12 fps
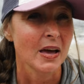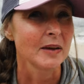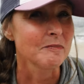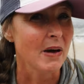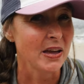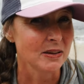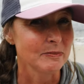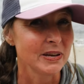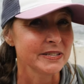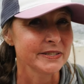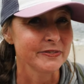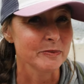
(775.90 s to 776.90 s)
You might have
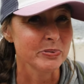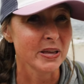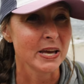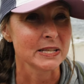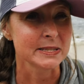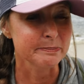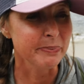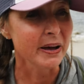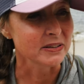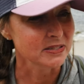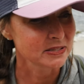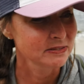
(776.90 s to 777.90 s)
different plans.
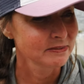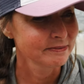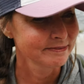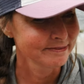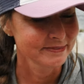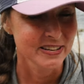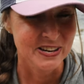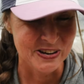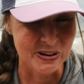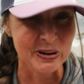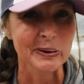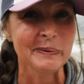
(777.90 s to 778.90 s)
But
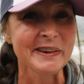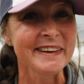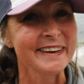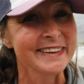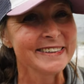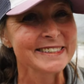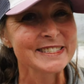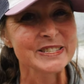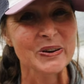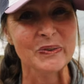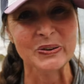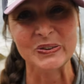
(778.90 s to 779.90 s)
here we are.
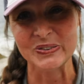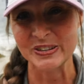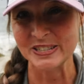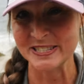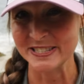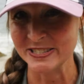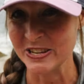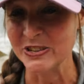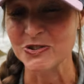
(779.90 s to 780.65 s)
So we're going to